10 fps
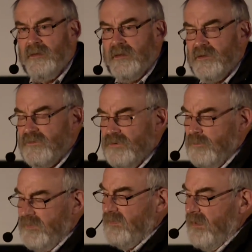That
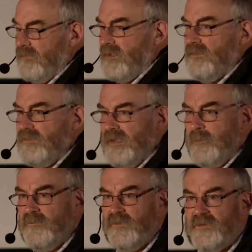taught me to have a
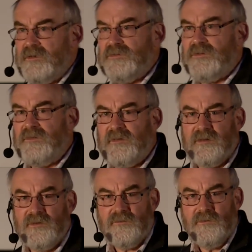contempt for social
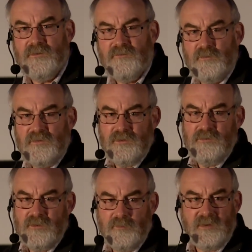science from two
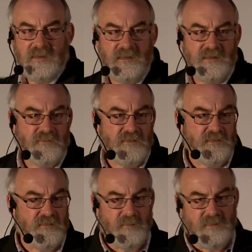completely different
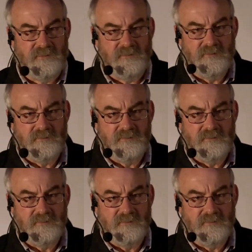disciplines.